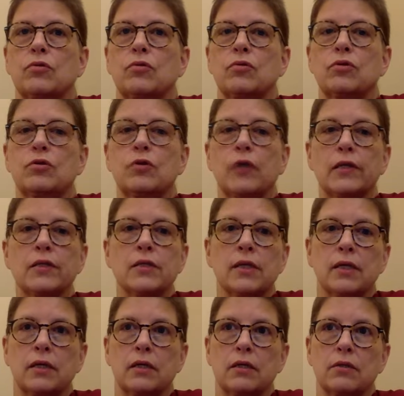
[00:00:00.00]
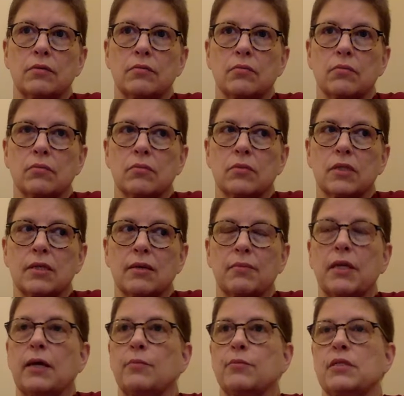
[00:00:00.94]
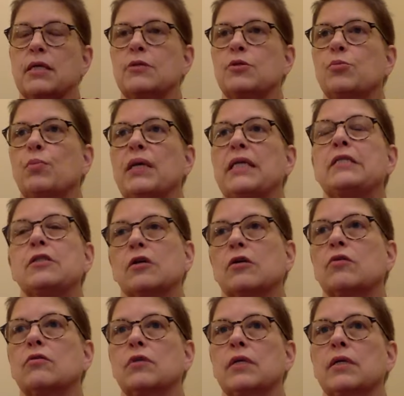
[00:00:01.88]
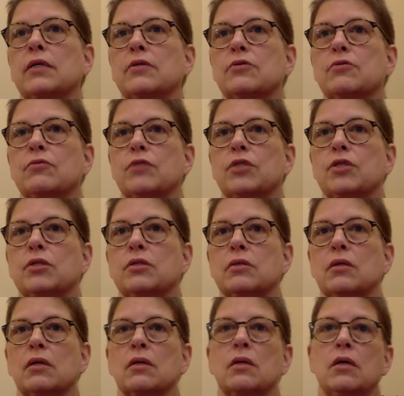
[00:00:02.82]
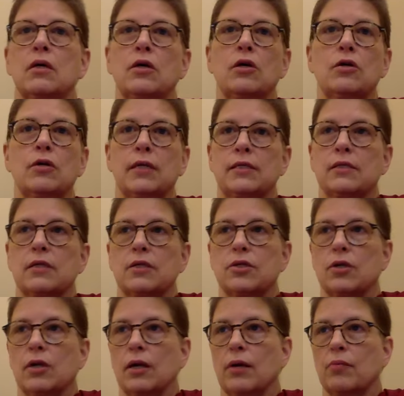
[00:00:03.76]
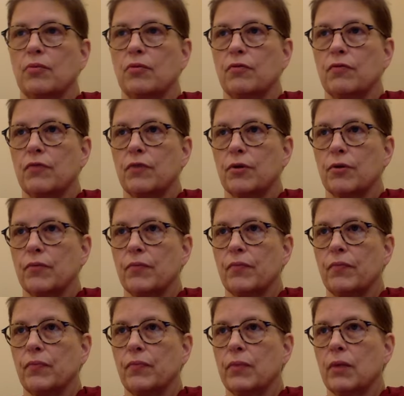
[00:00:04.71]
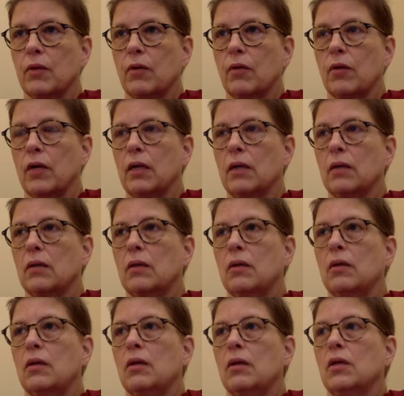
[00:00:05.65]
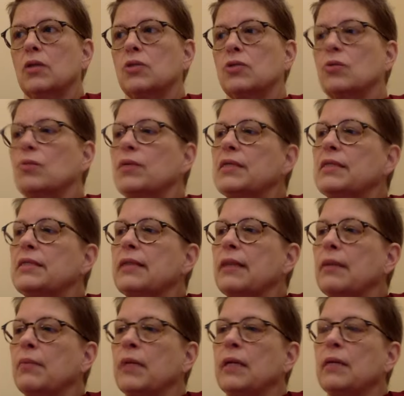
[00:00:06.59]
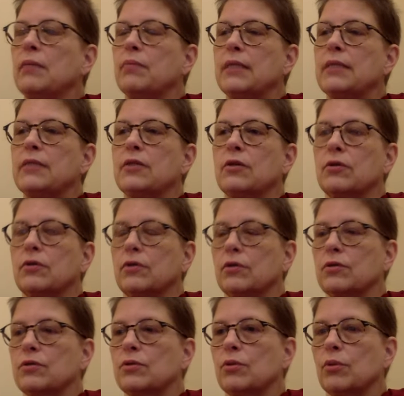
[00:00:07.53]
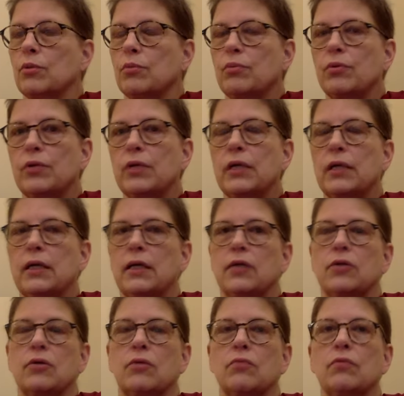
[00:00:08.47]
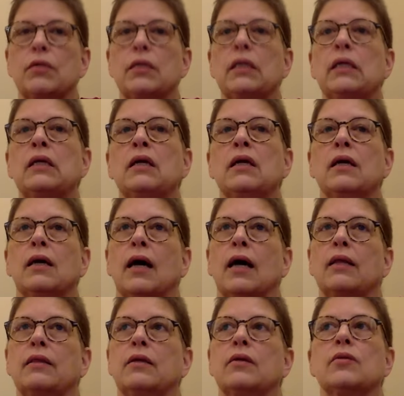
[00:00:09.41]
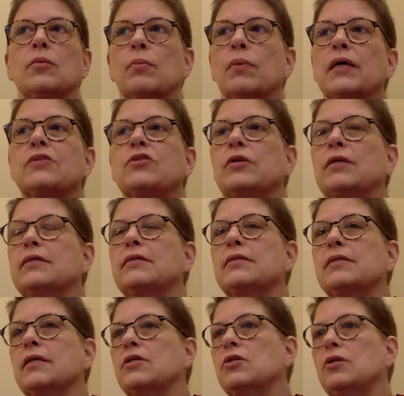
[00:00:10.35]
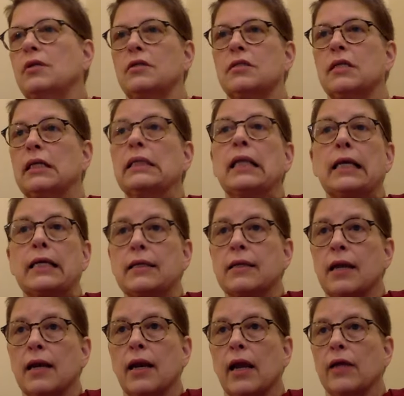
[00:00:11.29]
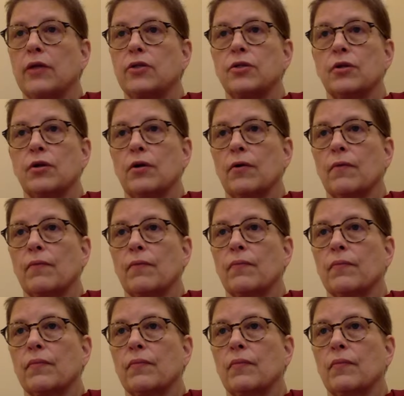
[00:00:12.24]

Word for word: translated sometimes as basic goodness, which is a translation I prefer. Right. So, what does that mean, basic goodness or in Buddha nature? Really, I think the best translation is enlightened nature.